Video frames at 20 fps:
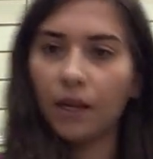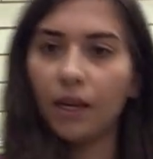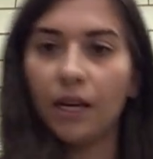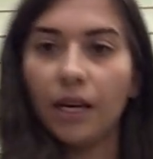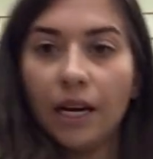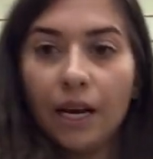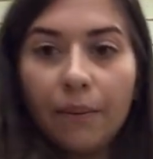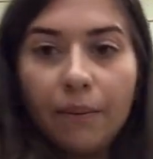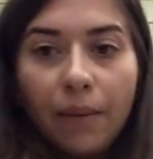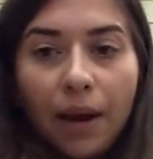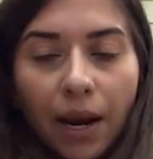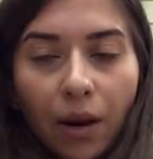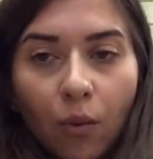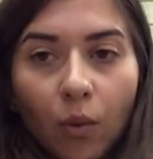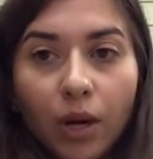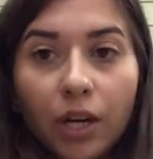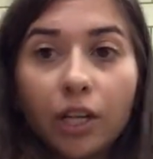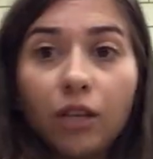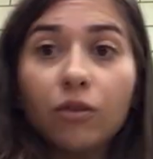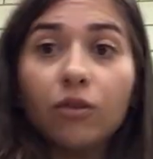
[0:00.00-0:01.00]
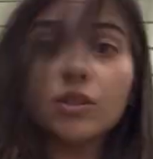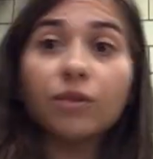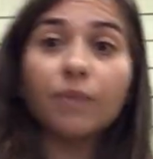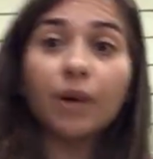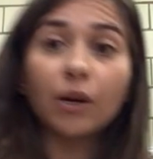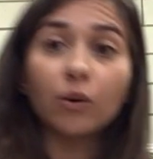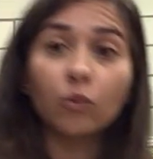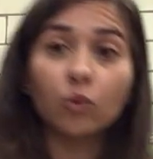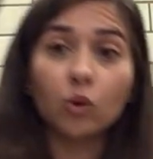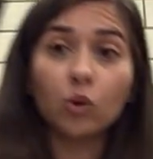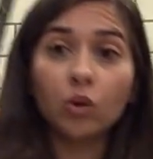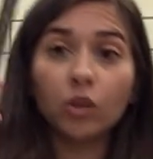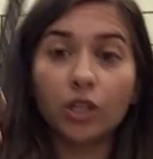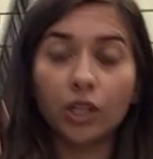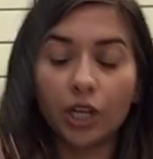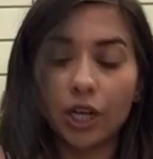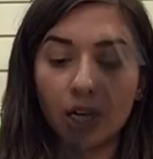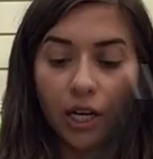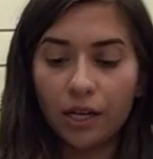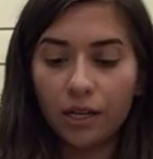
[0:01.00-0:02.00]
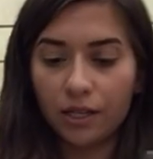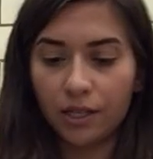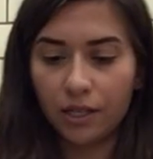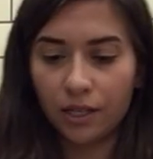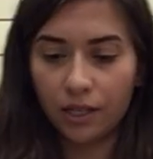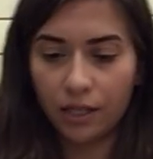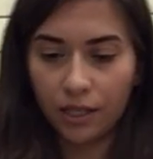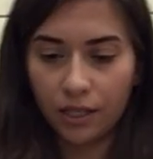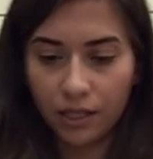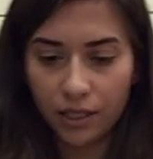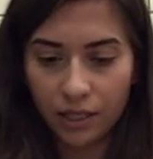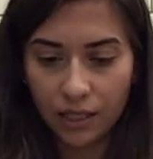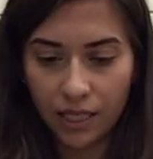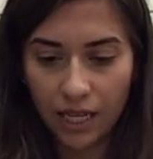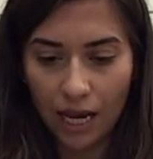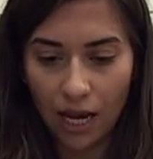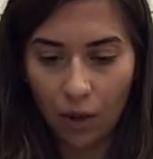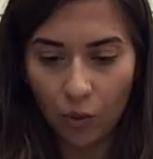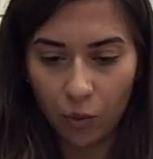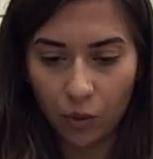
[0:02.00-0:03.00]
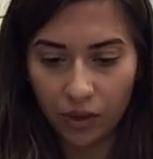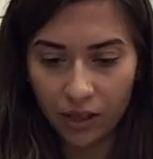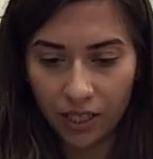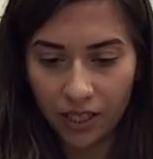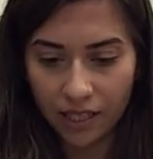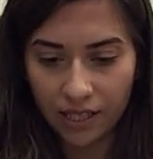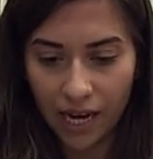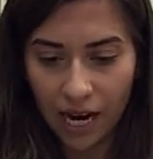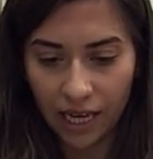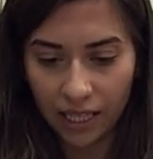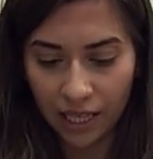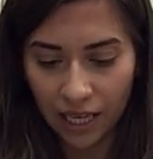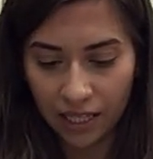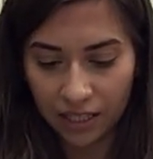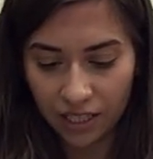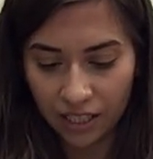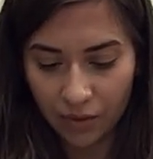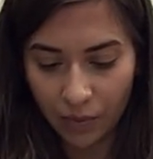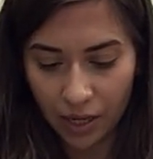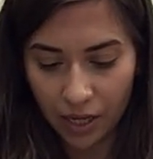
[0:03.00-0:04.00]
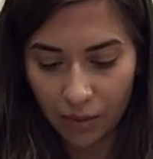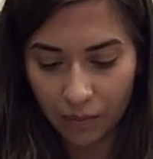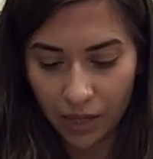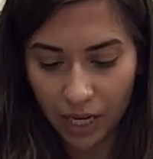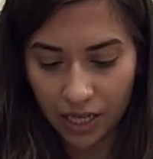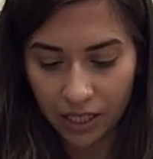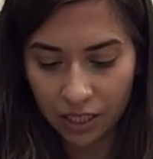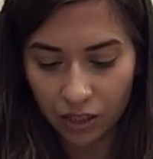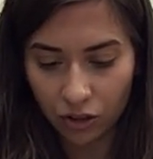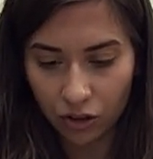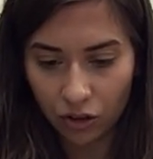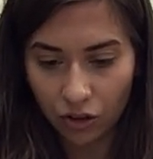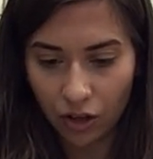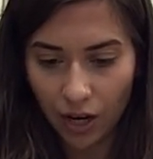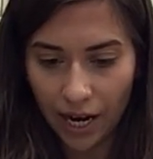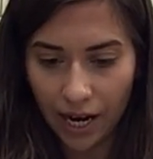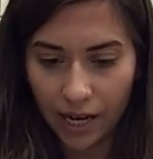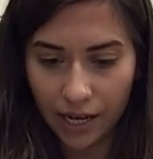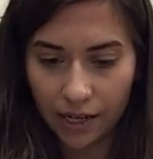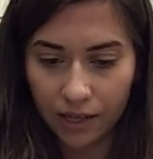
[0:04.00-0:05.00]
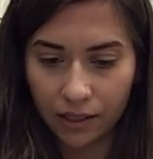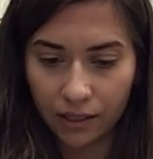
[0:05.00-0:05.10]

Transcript: and I might want to use my ruler to help with these guidelines to make them nice and straight.